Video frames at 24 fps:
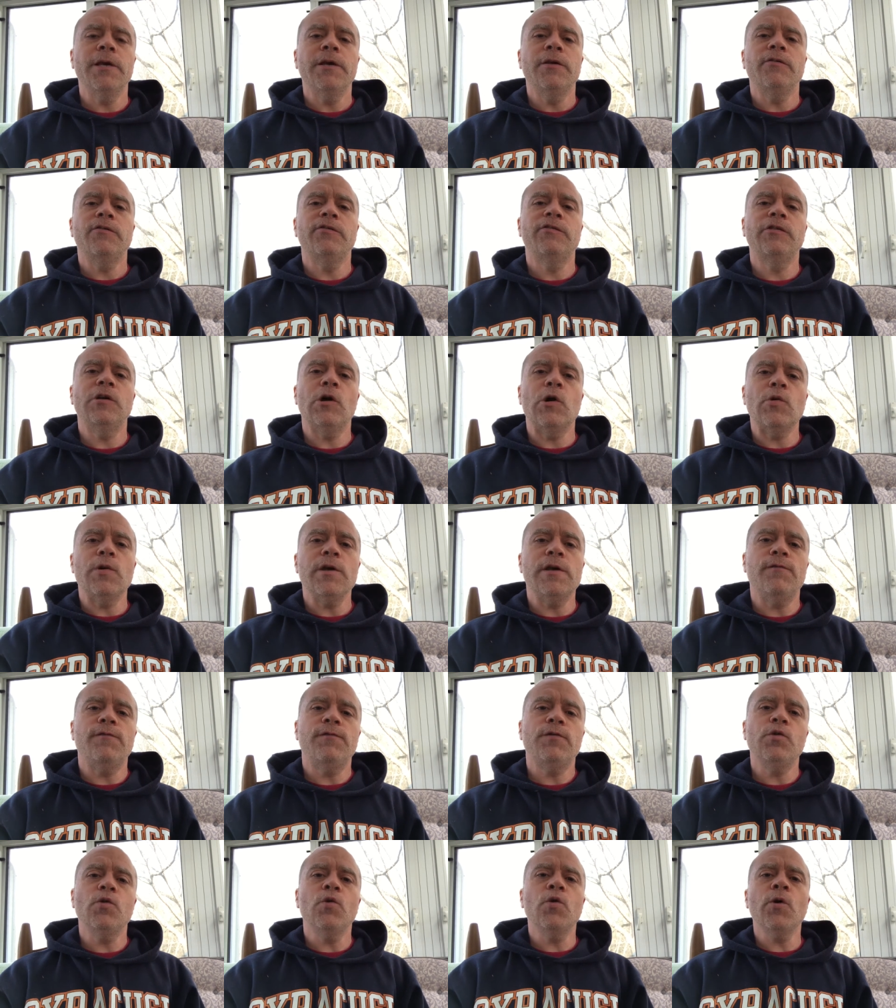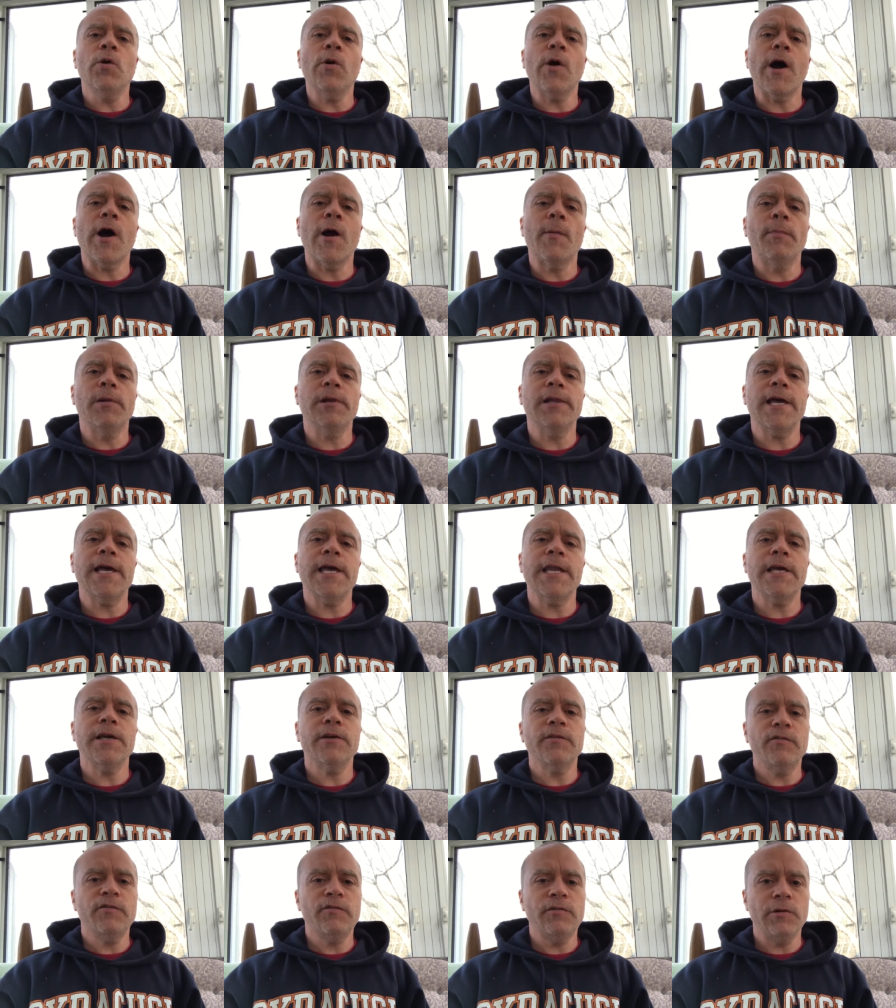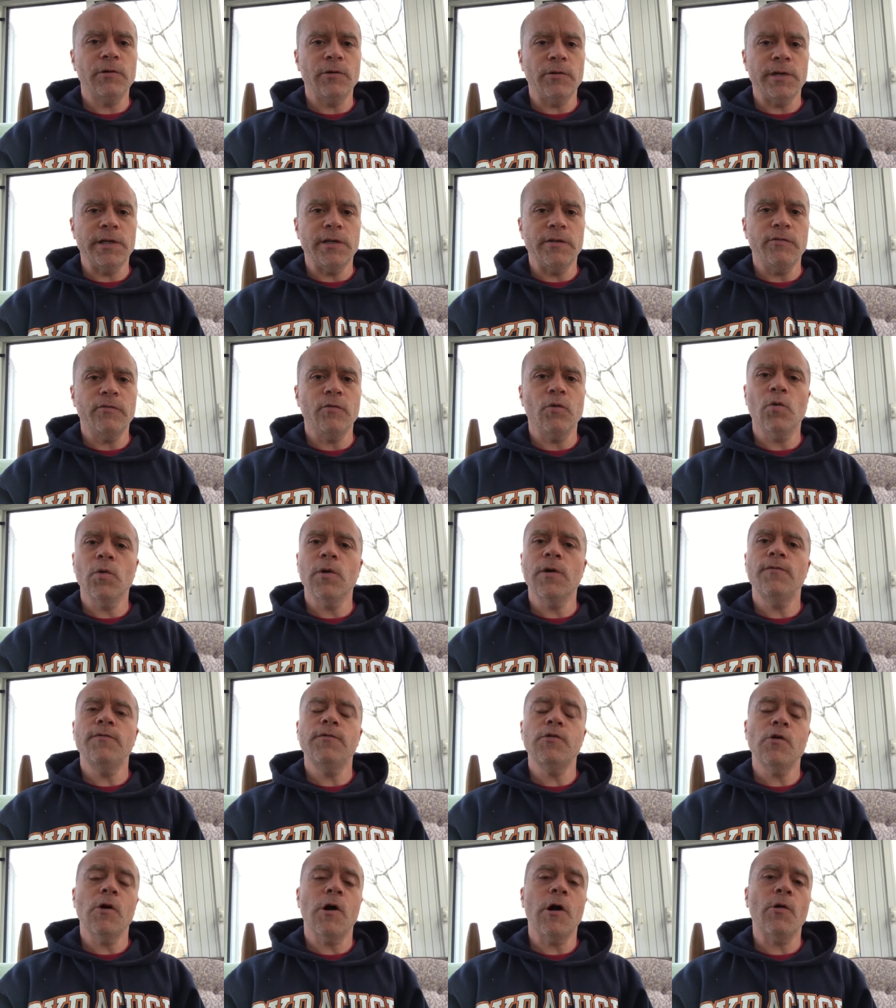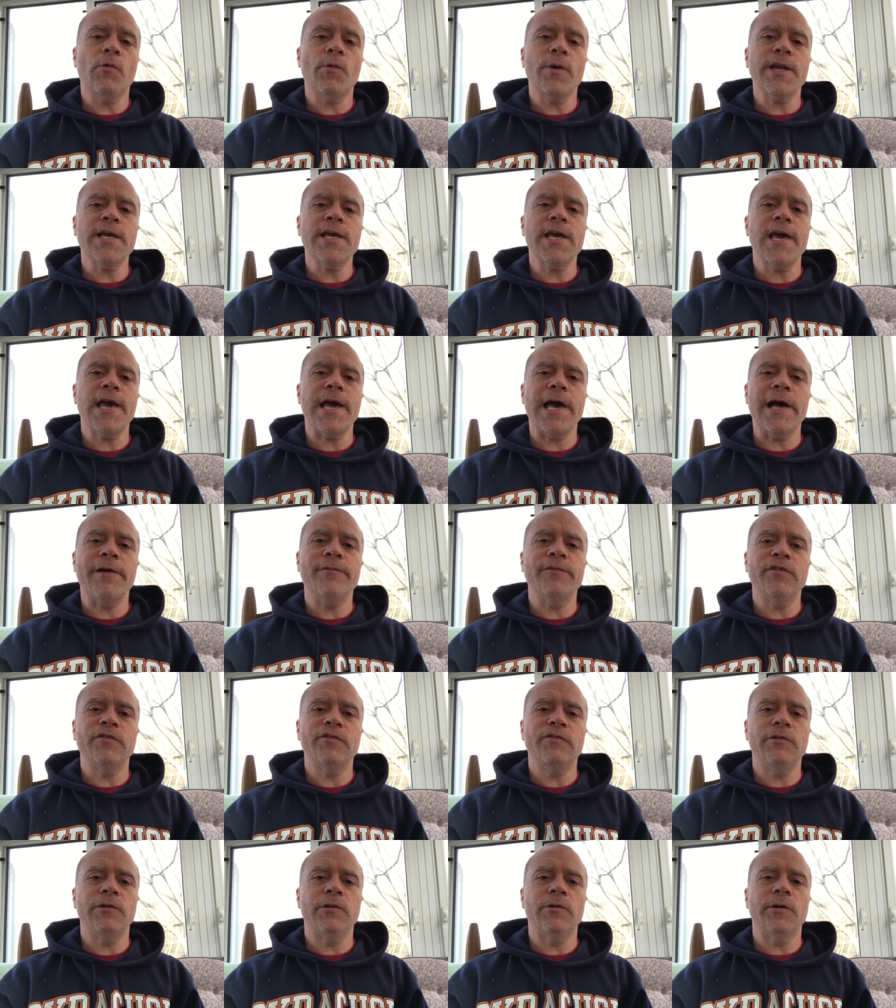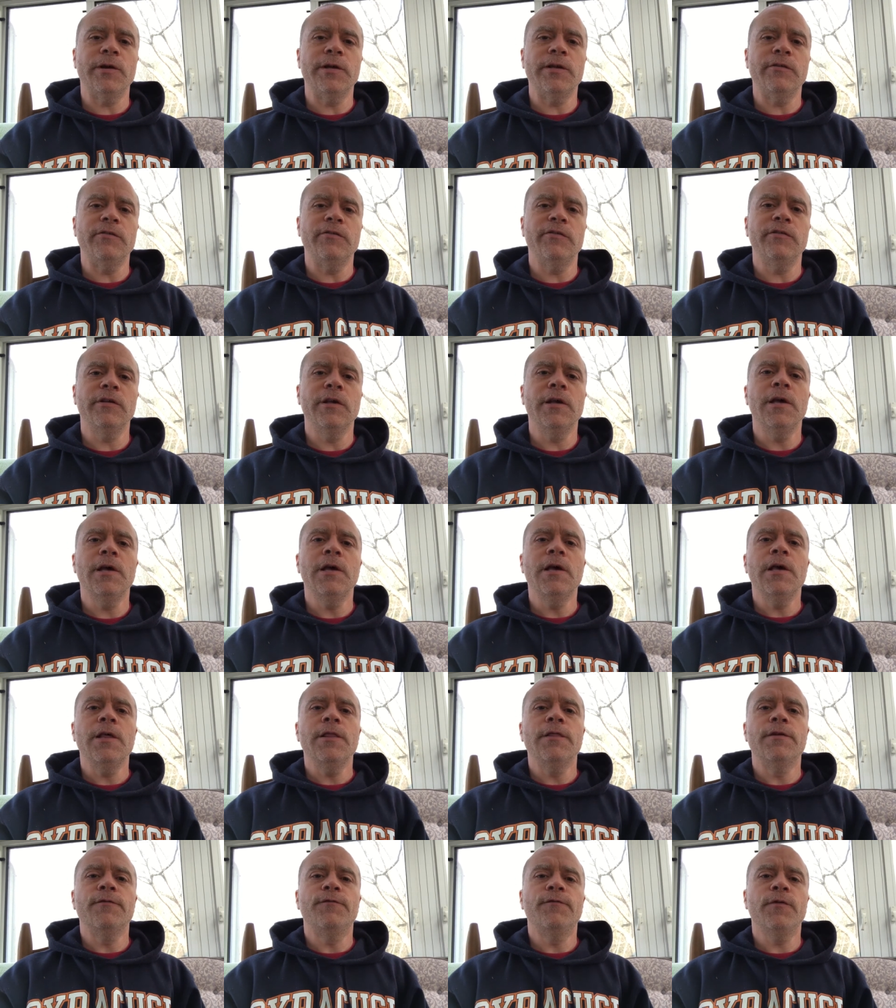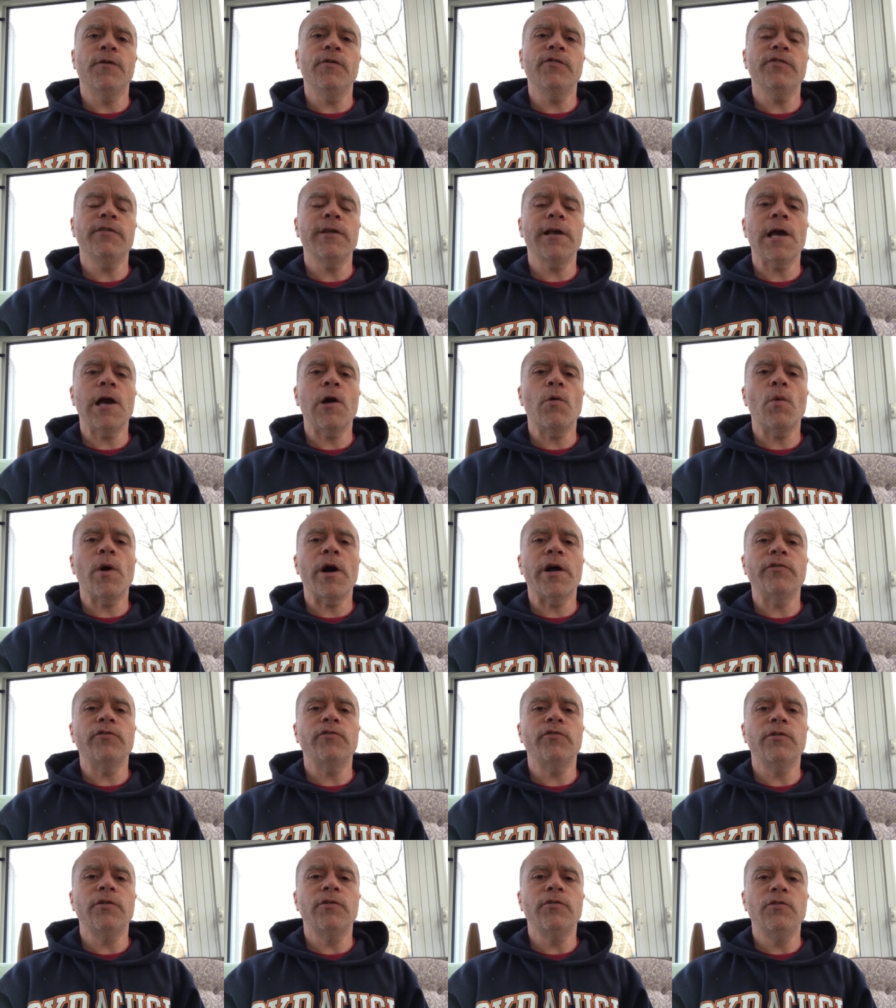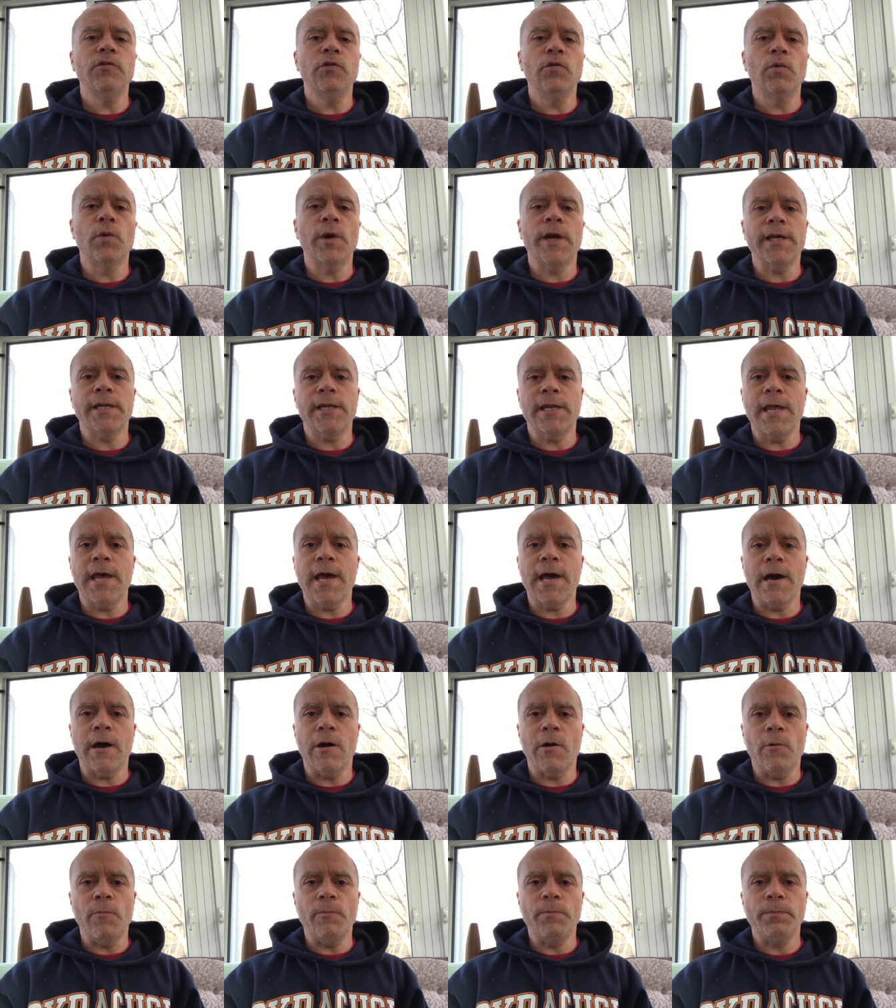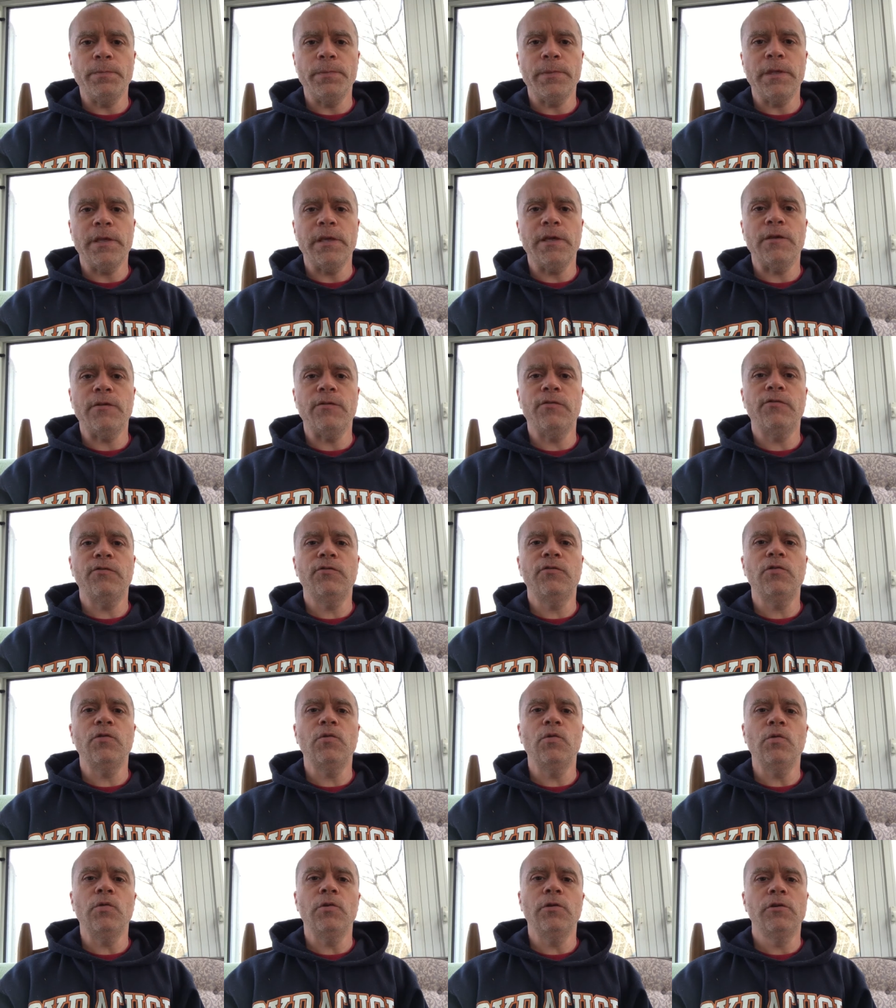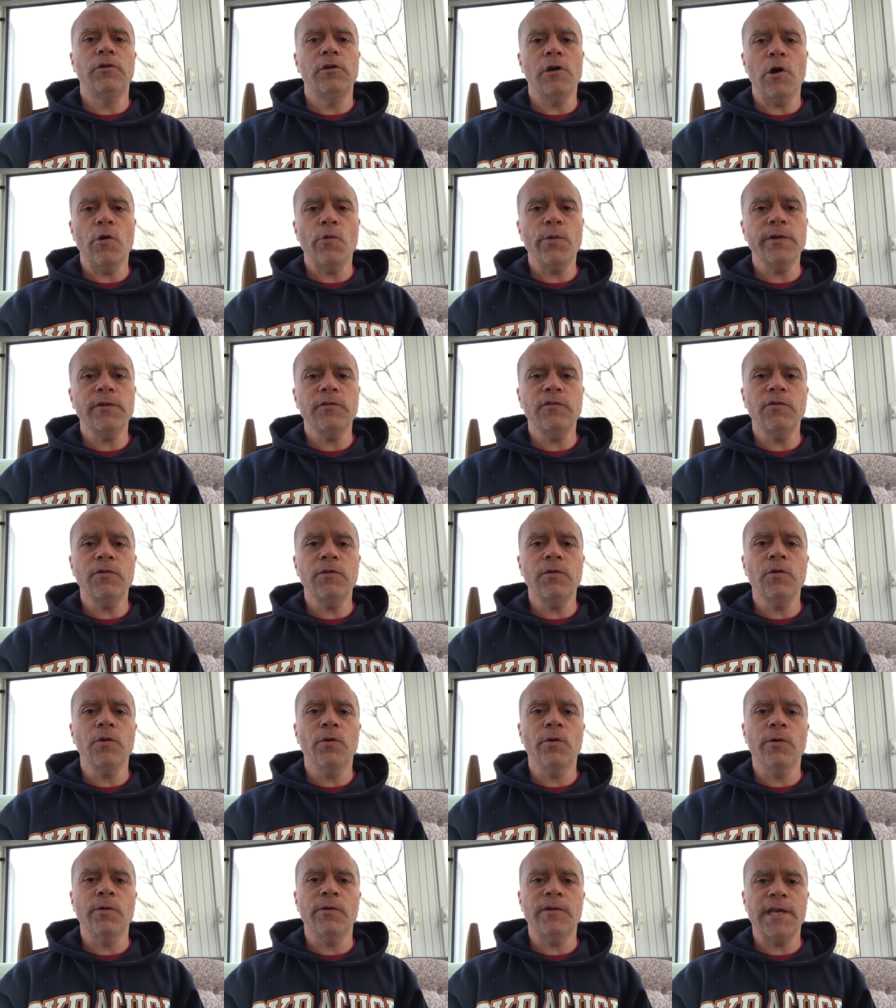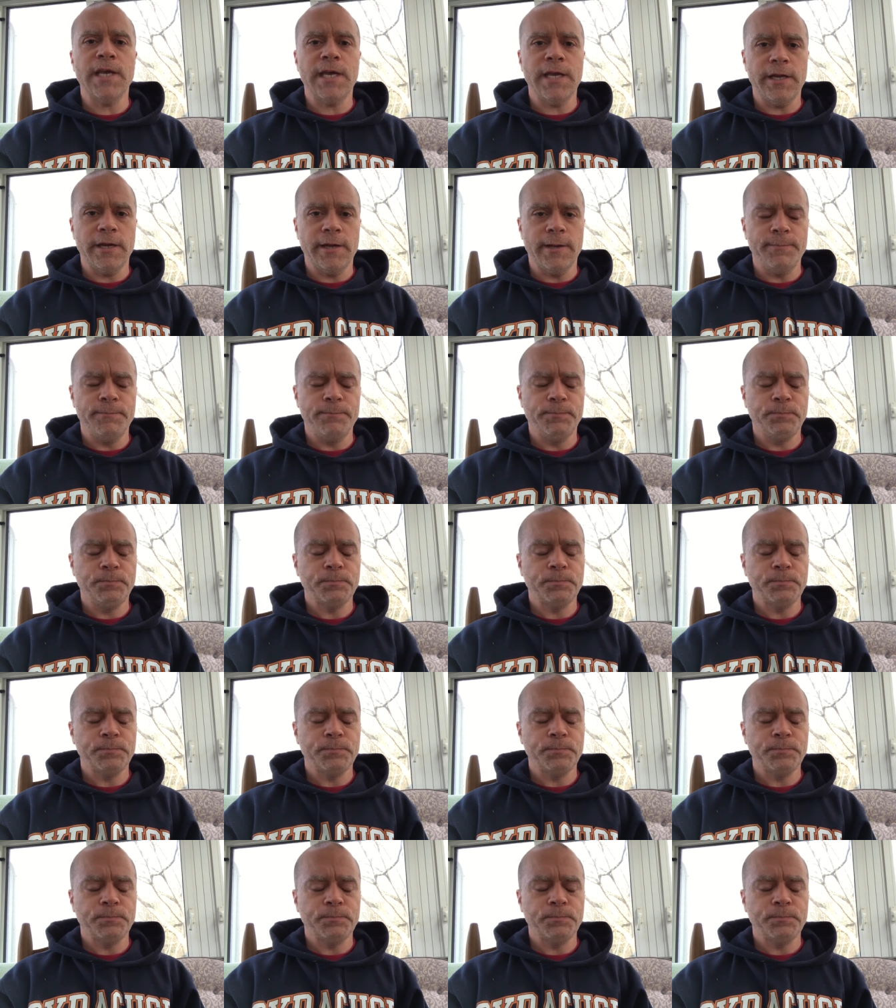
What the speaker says: So if you are planning a series, or if you already have a series, the first thing I want you to do right now is to go into your data